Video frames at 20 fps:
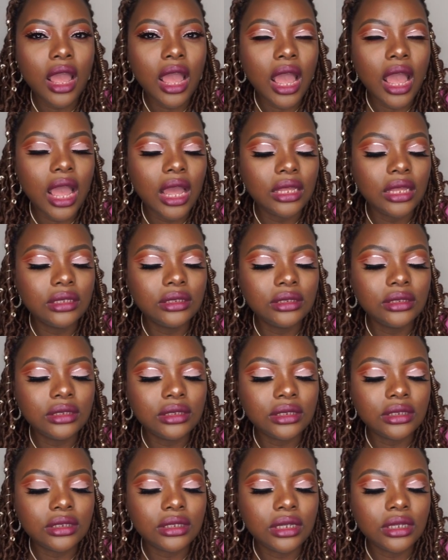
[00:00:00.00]
and
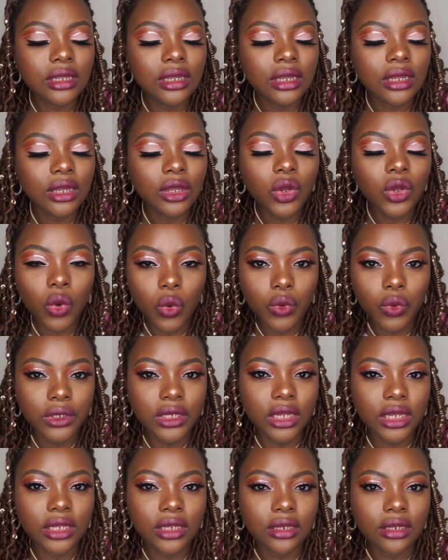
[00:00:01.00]

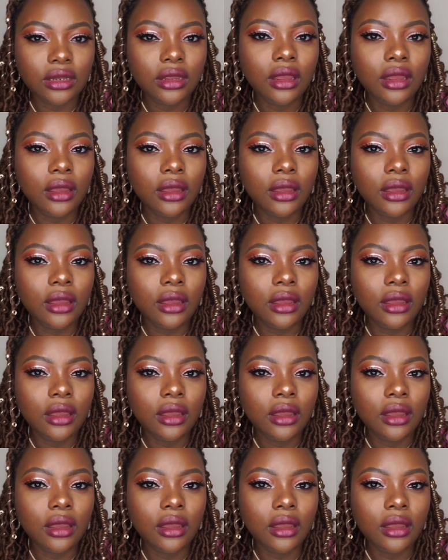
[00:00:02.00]
golden,